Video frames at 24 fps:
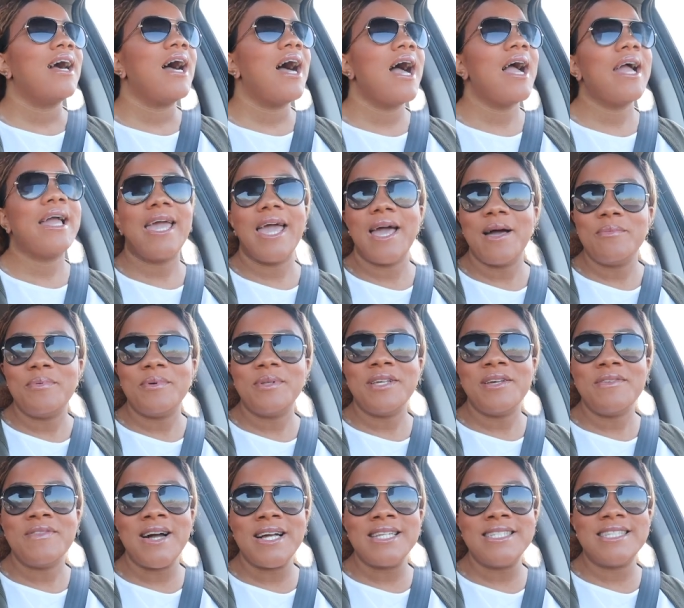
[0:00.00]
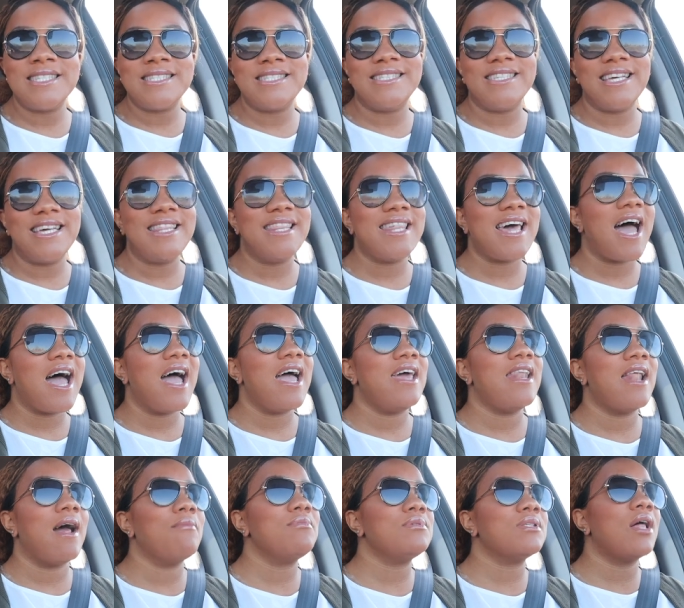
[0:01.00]
I can't believe I just did that.
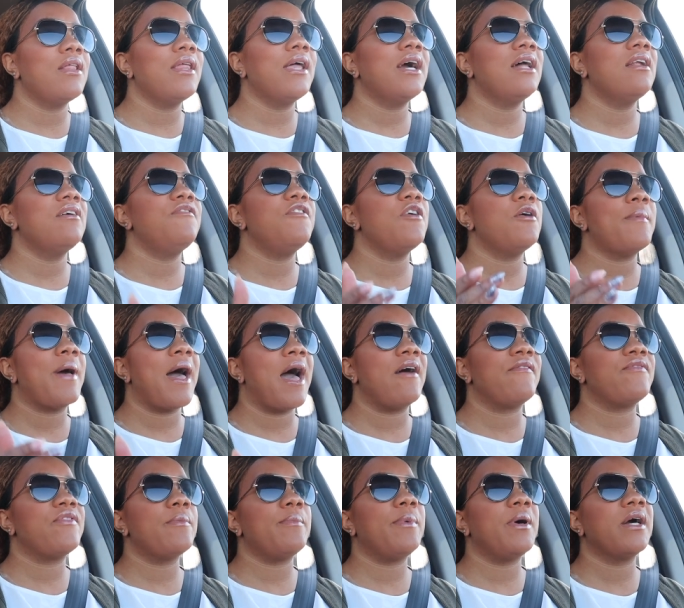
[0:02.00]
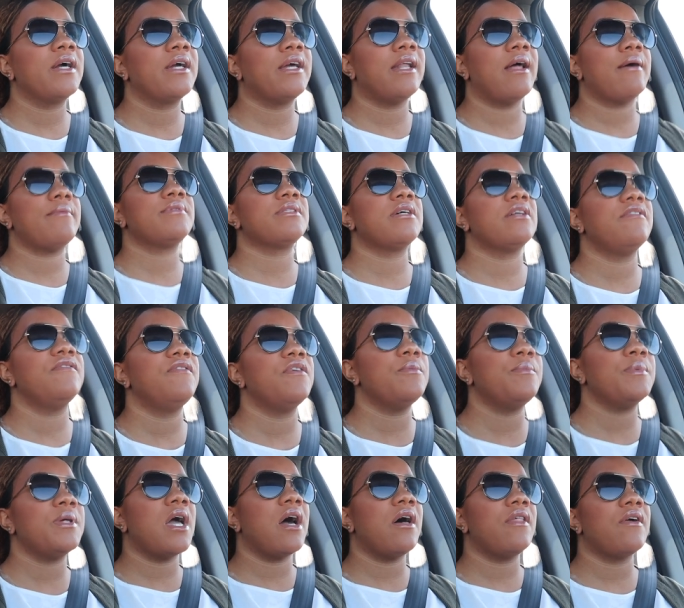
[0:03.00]
And I was only gonna film half the book and I was gonna
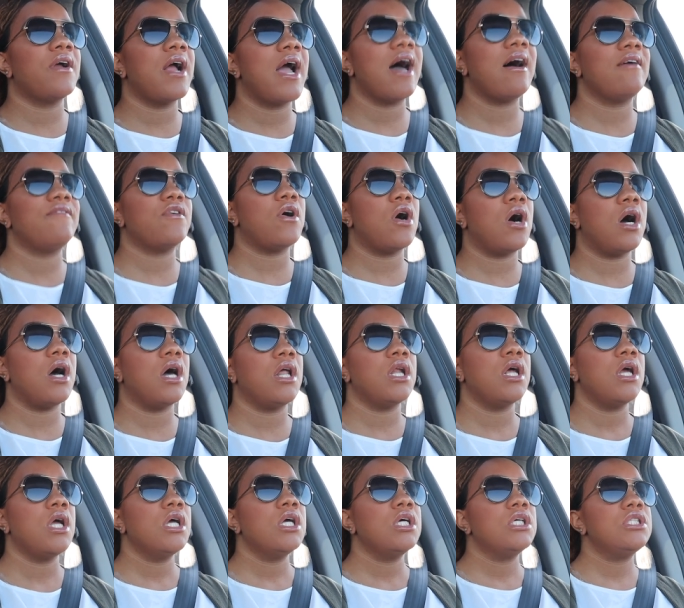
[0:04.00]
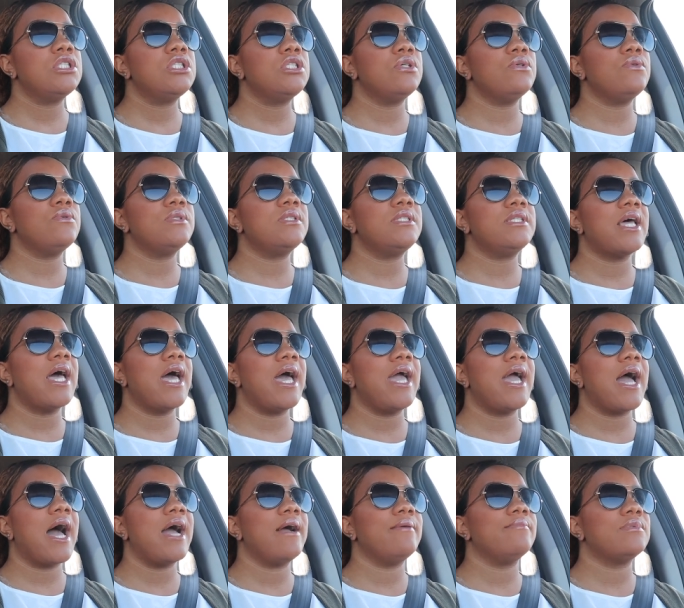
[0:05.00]
film the other half on
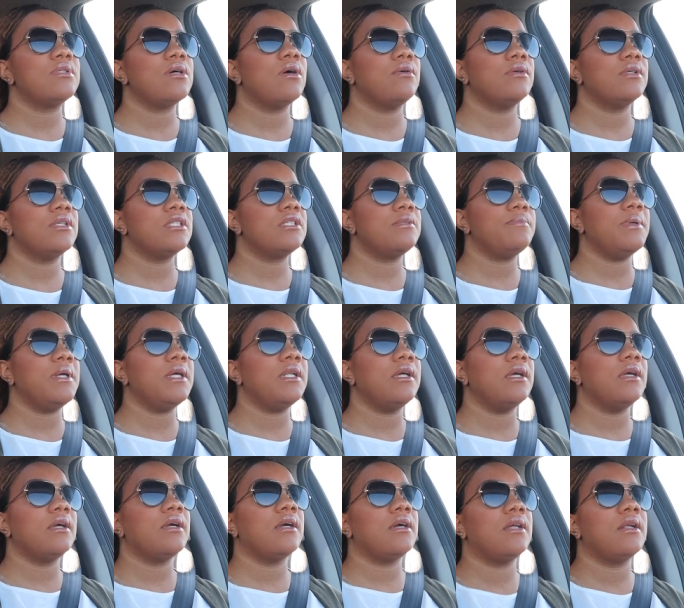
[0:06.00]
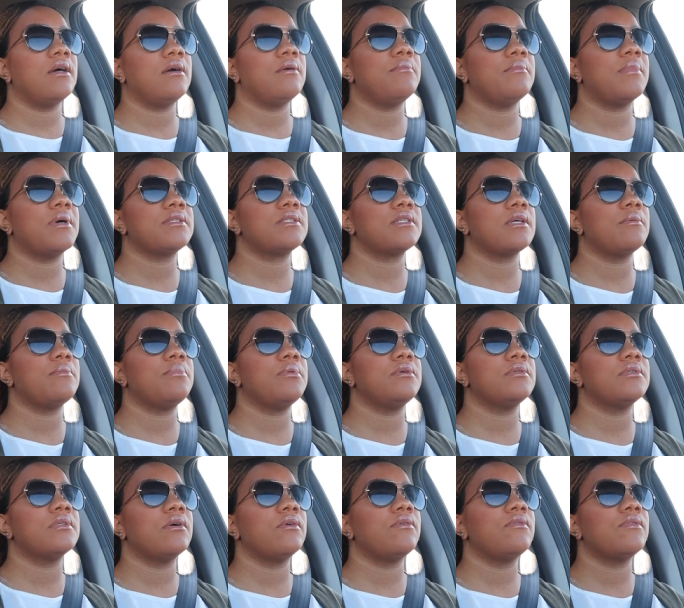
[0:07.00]
Tuesday. I am totally speeding and I'm about to get
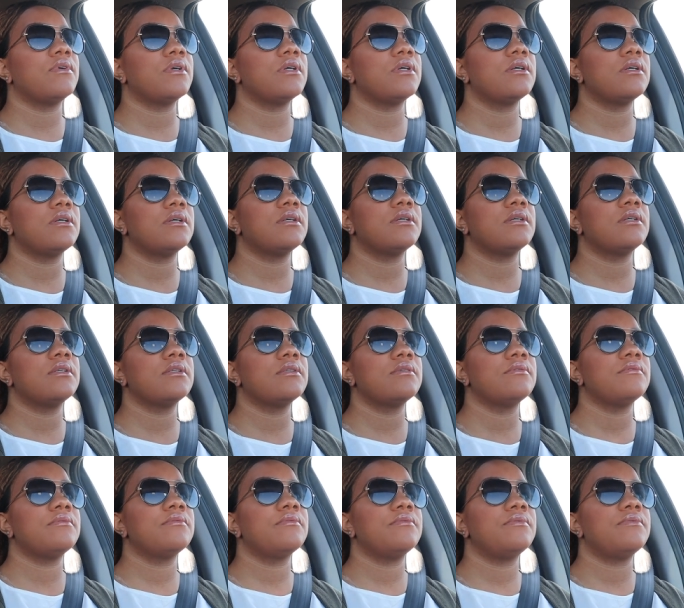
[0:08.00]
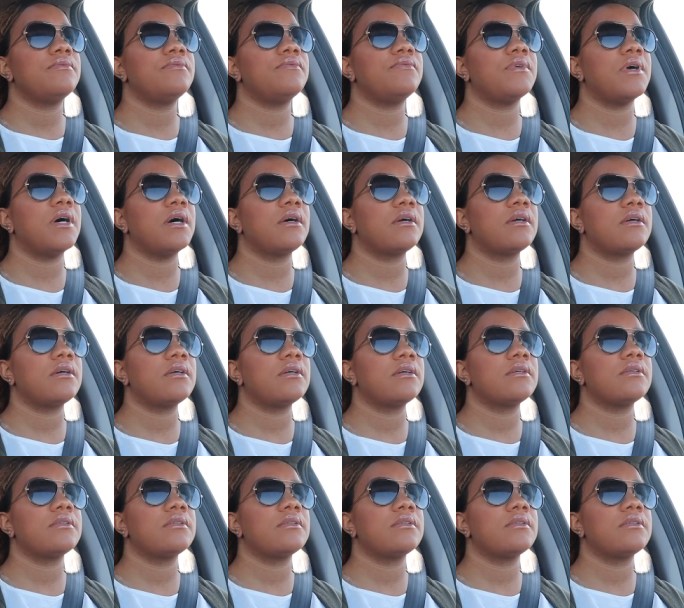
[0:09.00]
pulled over. Fuck.